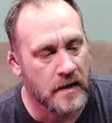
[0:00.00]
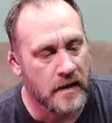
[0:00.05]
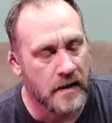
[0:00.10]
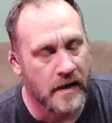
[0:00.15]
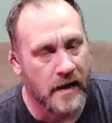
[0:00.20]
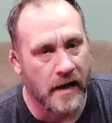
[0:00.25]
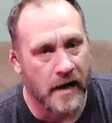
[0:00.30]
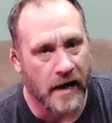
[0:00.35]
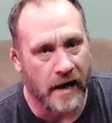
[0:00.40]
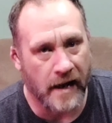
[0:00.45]

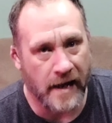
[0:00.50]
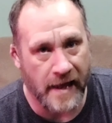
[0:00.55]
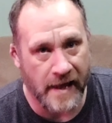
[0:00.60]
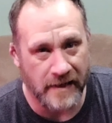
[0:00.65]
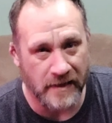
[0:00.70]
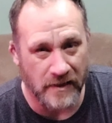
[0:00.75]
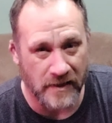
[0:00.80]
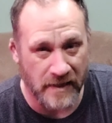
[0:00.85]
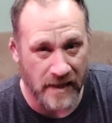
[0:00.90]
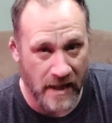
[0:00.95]
I
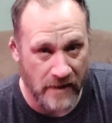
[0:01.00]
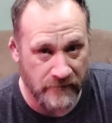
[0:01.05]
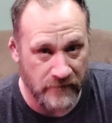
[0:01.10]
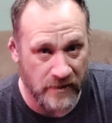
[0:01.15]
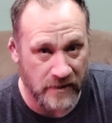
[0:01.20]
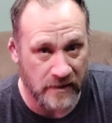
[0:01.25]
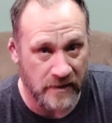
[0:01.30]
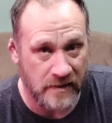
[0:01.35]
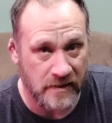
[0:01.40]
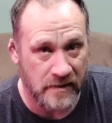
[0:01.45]
had
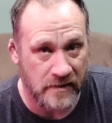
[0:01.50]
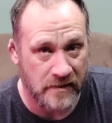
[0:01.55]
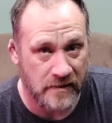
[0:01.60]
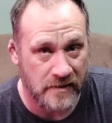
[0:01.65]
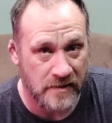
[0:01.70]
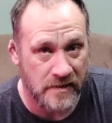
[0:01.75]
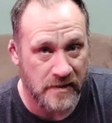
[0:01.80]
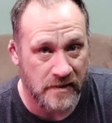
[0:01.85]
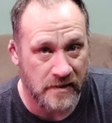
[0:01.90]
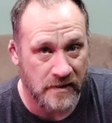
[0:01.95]

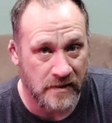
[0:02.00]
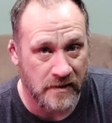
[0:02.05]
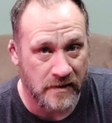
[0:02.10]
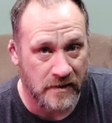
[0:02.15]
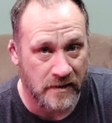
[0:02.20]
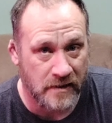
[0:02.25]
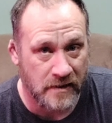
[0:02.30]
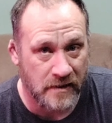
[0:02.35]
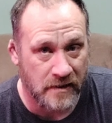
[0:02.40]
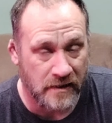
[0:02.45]

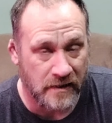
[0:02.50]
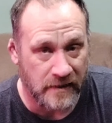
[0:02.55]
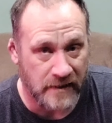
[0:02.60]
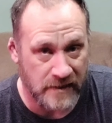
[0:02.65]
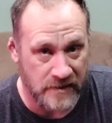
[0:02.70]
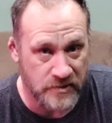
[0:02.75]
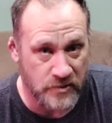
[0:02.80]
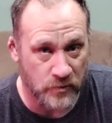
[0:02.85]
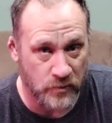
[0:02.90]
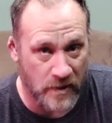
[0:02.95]
11
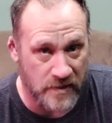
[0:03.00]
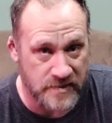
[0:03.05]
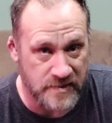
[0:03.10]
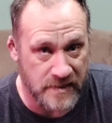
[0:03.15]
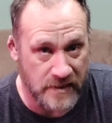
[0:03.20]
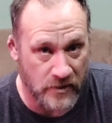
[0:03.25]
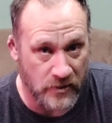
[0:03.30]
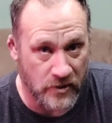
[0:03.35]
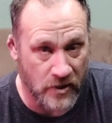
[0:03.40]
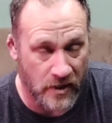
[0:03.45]
Eastern Red
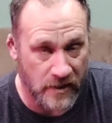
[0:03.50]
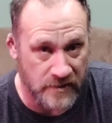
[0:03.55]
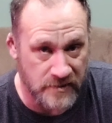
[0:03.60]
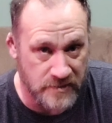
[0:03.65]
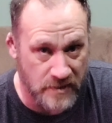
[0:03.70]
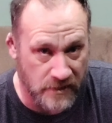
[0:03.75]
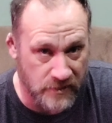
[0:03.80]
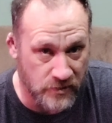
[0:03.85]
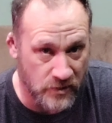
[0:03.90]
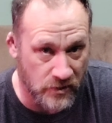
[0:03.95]
Cedar
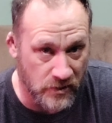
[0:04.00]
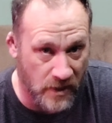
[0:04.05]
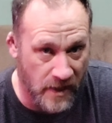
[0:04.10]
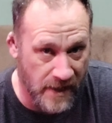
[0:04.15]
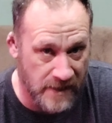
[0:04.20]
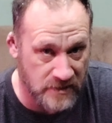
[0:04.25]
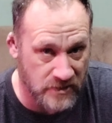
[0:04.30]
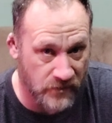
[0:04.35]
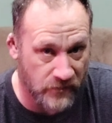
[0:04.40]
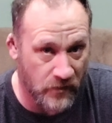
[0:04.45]
cuttings that I took
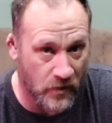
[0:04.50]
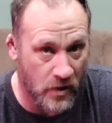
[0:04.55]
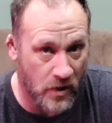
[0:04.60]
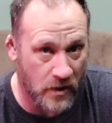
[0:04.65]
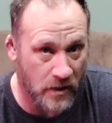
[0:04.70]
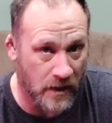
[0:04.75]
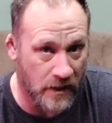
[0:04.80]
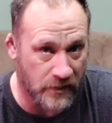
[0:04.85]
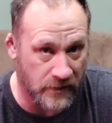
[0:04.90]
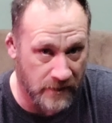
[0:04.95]
last
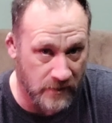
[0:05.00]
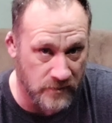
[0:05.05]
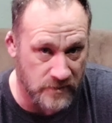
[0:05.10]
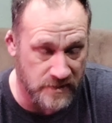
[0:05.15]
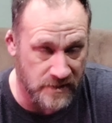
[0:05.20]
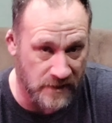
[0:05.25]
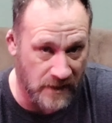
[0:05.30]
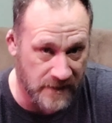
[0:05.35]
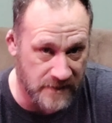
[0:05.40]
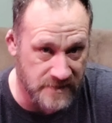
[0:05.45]
fall. I think it
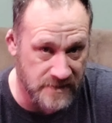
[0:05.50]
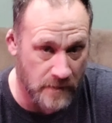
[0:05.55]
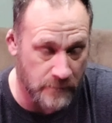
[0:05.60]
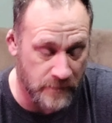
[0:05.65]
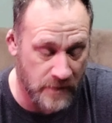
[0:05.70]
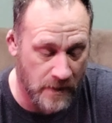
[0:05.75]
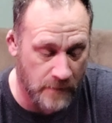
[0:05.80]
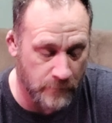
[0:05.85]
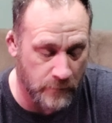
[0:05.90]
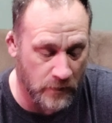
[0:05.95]
was in late
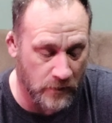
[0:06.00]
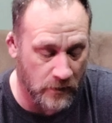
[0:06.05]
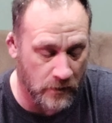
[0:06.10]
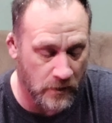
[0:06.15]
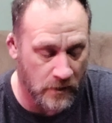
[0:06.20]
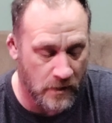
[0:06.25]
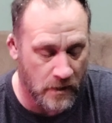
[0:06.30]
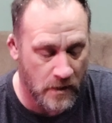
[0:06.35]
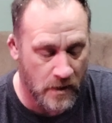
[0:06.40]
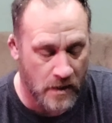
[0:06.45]
September.
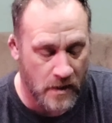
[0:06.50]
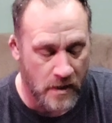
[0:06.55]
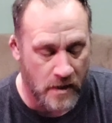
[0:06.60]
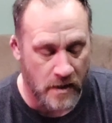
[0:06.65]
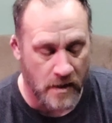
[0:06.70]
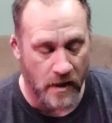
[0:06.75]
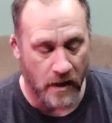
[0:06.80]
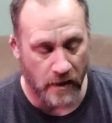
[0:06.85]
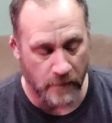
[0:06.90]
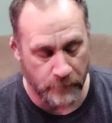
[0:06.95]

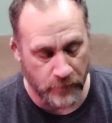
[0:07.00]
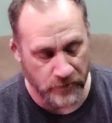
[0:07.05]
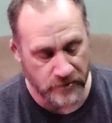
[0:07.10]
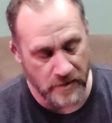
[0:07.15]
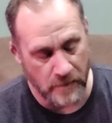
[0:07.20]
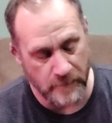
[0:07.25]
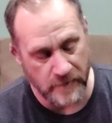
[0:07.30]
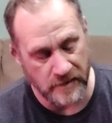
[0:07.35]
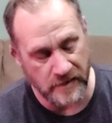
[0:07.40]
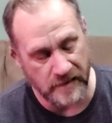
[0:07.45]
Put
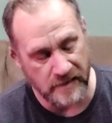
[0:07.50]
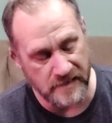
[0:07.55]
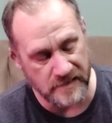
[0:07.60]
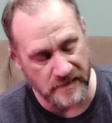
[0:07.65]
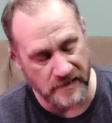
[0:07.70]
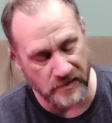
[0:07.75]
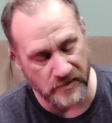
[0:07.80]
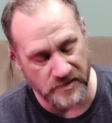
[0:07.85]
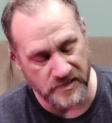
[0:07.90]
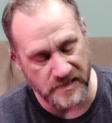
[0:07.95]
them into
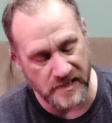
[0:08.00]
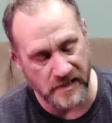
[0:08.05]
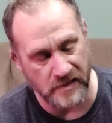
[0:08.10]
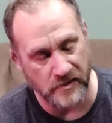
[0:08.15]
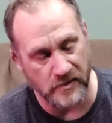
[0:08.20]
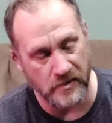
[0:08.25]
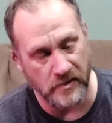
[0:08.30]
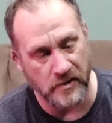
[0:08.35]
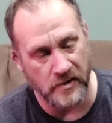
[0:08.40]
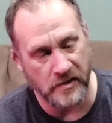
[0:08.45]
these little
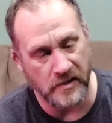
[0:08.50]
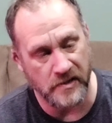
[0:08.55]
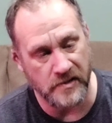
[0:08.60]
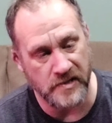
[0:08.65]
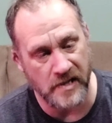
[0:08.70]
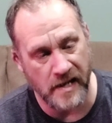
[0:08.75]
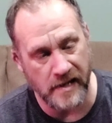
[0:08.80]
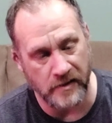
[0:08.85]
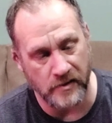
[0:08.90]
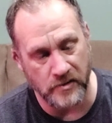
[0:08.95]
single
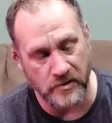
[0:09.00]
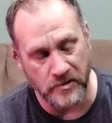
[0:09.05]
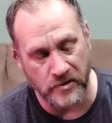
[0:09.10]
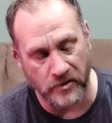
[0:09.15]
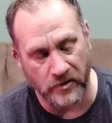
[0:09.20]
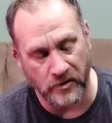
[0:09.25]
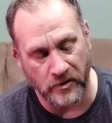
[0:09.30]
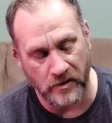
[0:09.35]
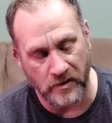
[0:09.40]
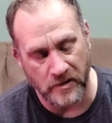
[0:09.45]

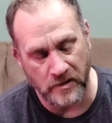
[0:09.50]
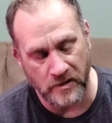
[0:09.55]
containers